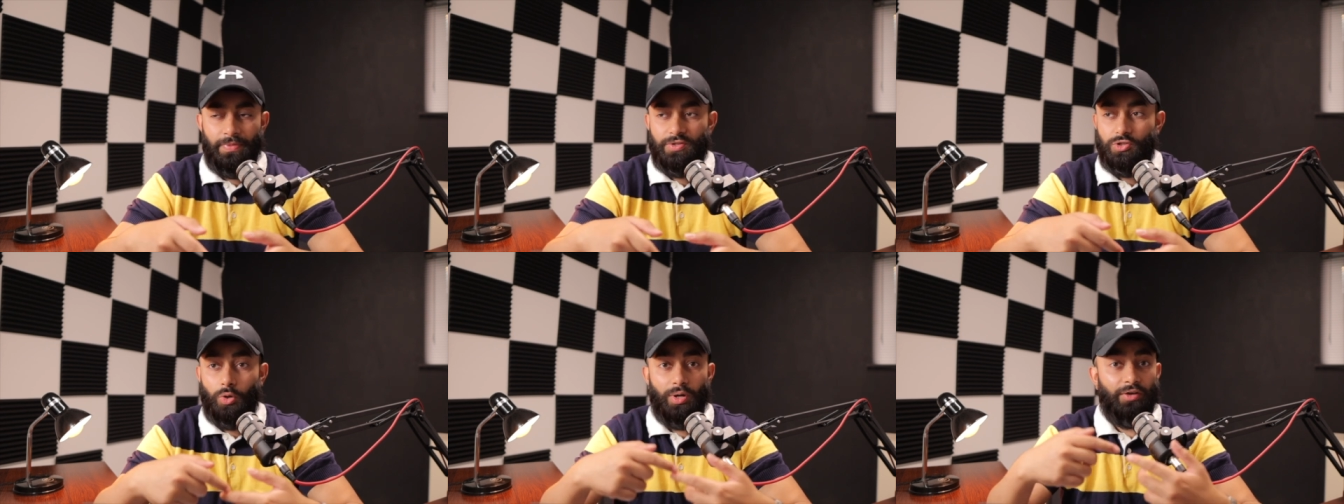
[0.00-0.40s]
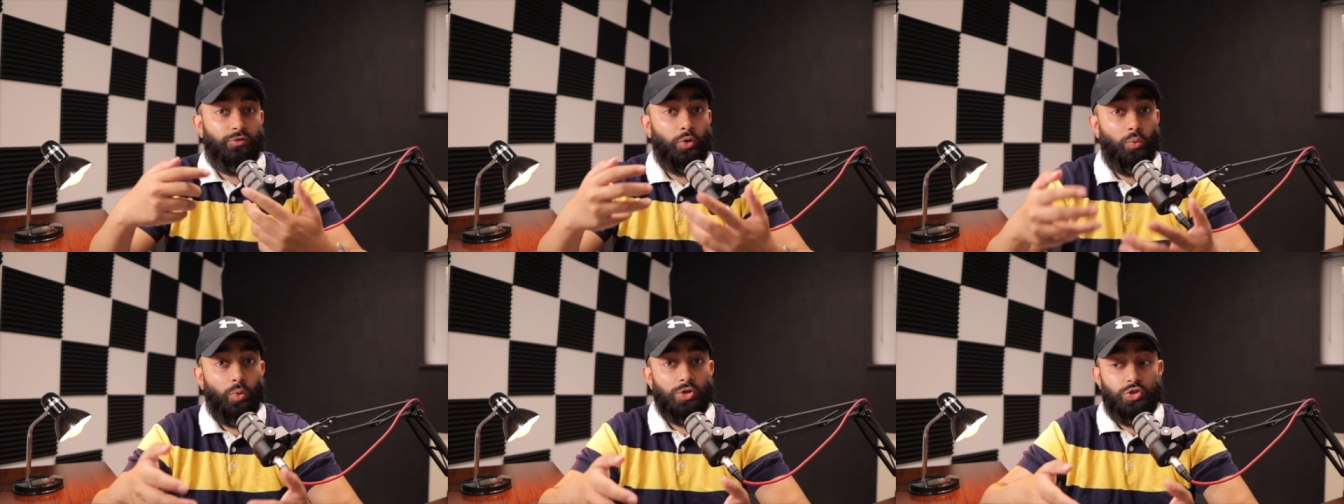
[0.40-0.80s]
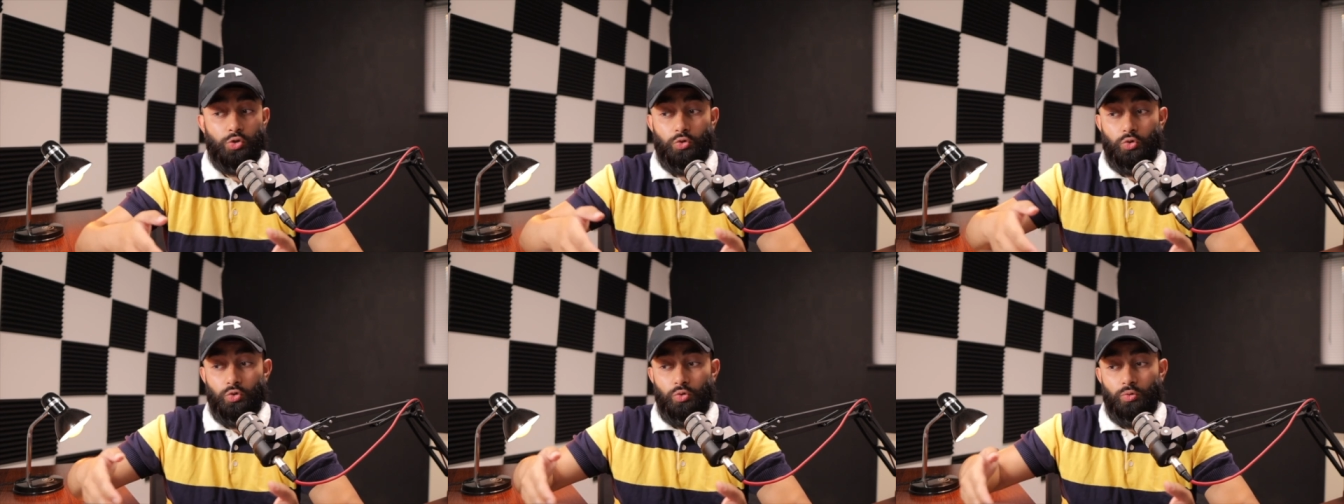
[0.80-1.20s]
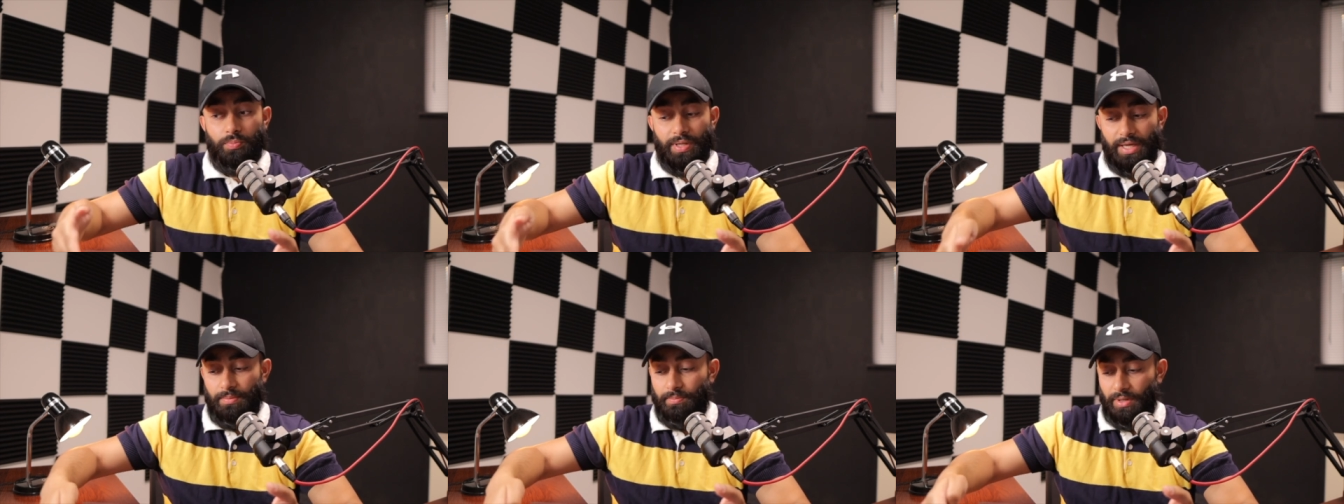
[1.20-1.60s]
So if you want to
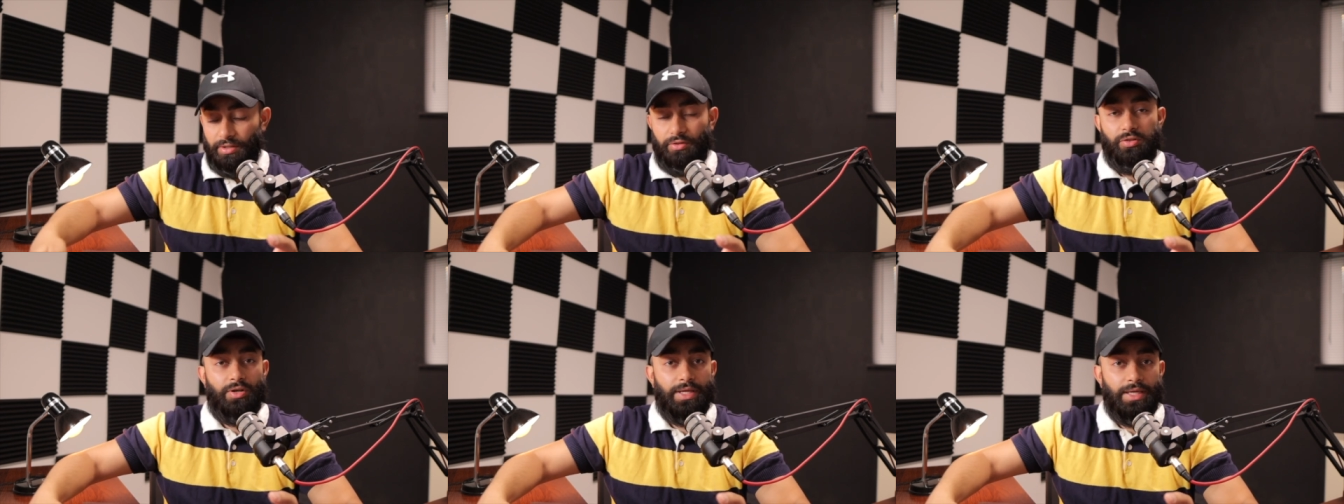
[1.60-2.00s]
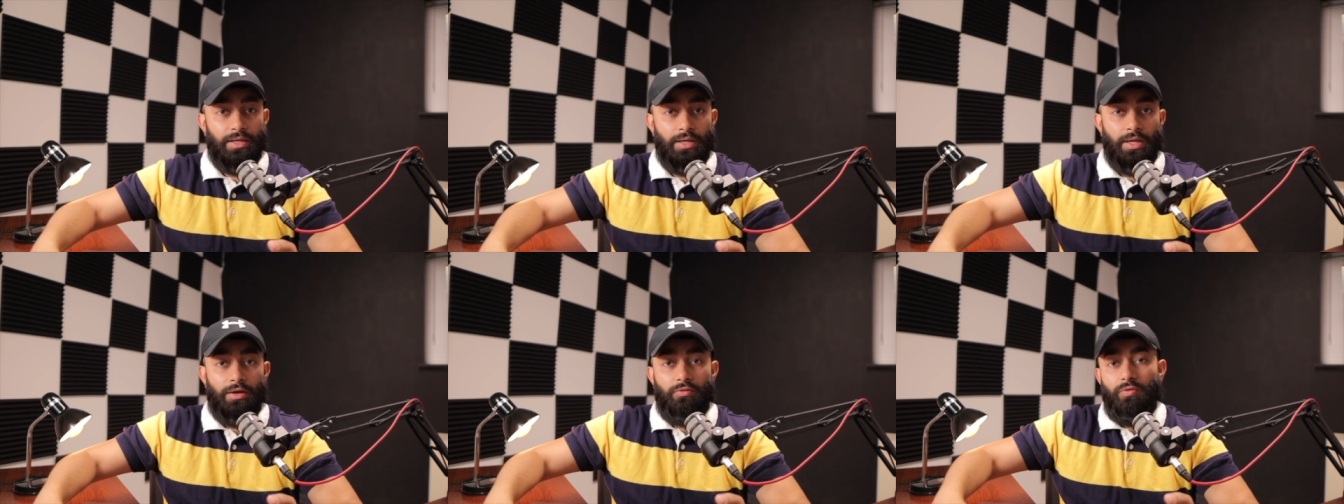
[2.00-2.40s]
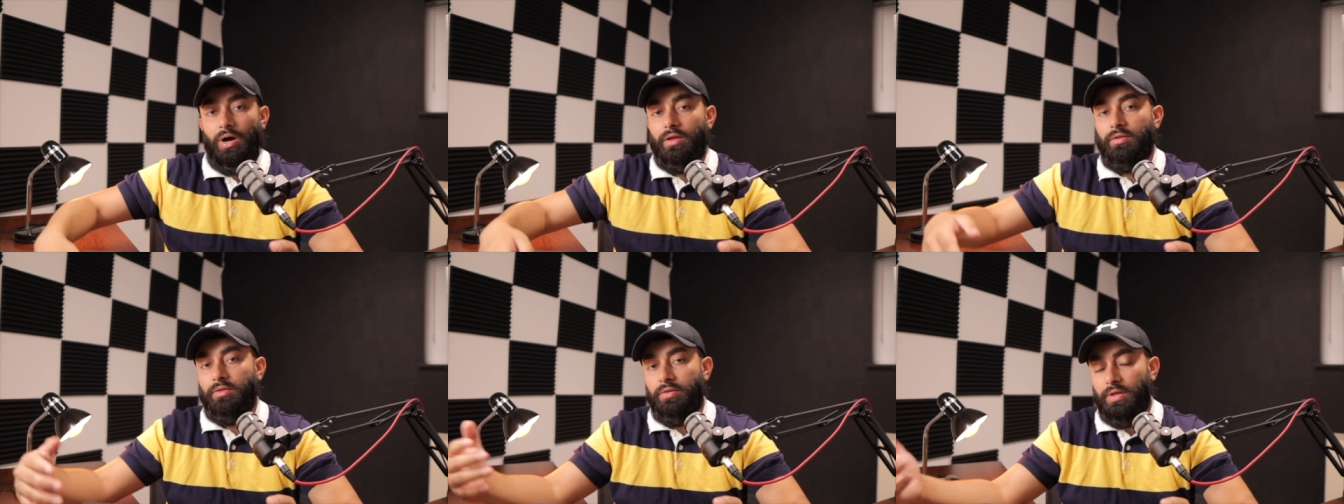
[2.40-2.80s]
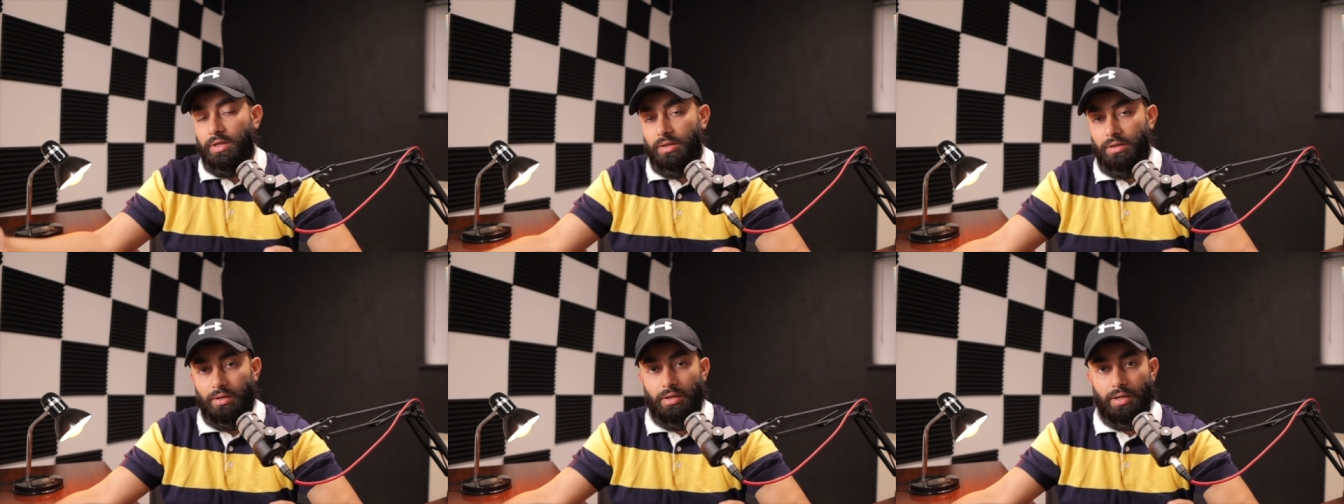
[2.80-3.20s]
pay monthly rather
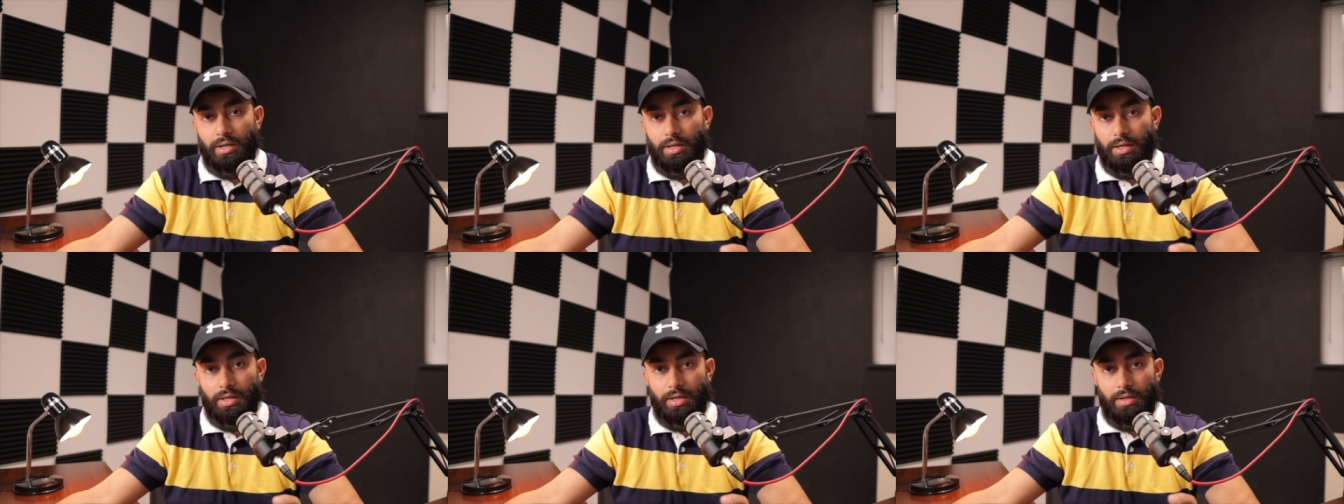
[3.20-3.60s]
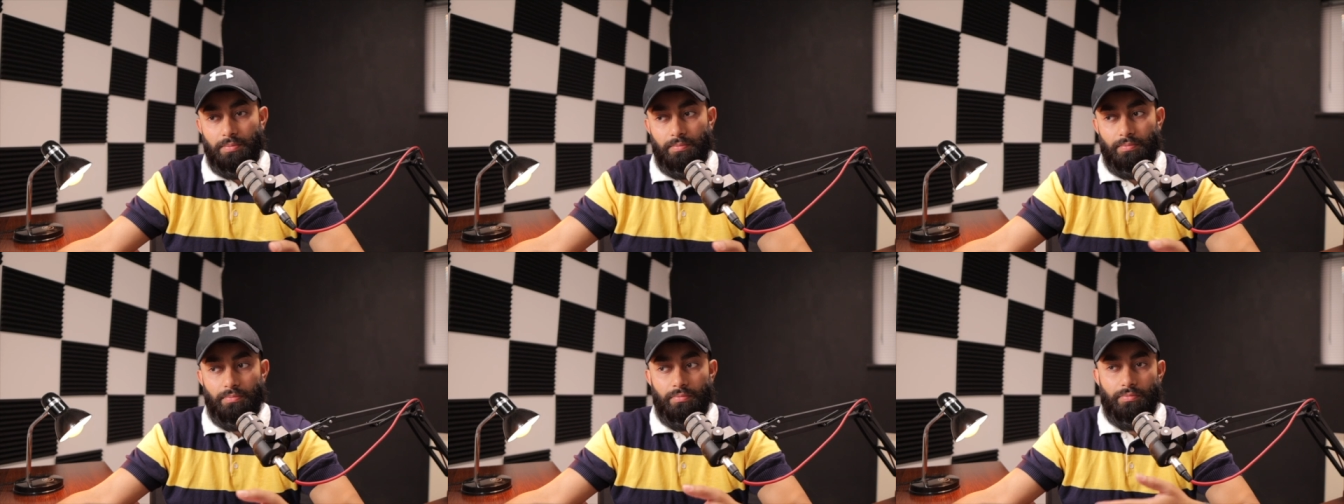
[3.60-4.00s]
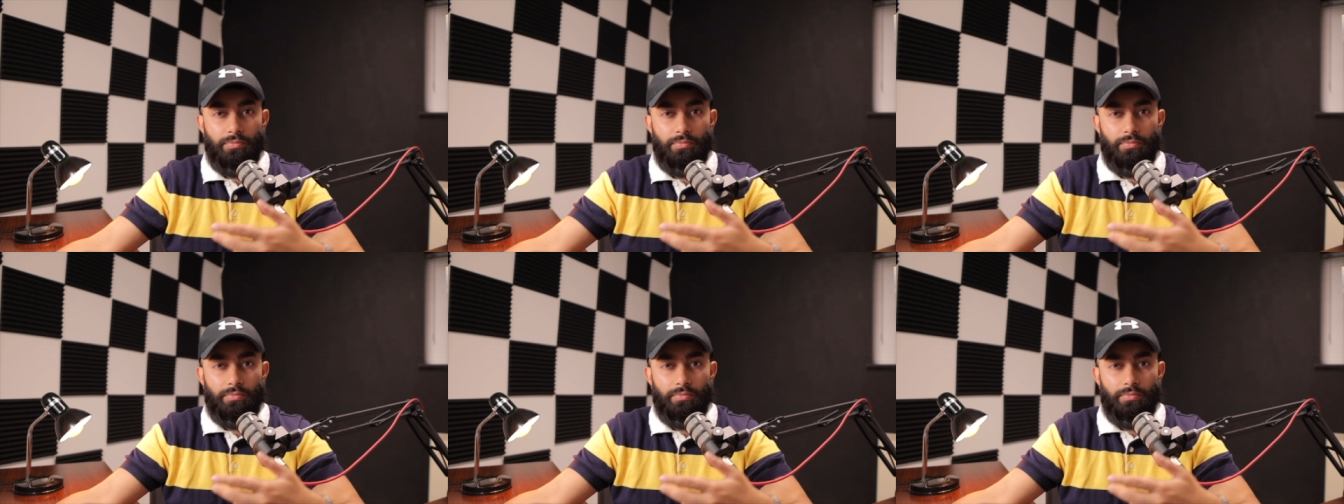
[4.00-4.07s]
than um,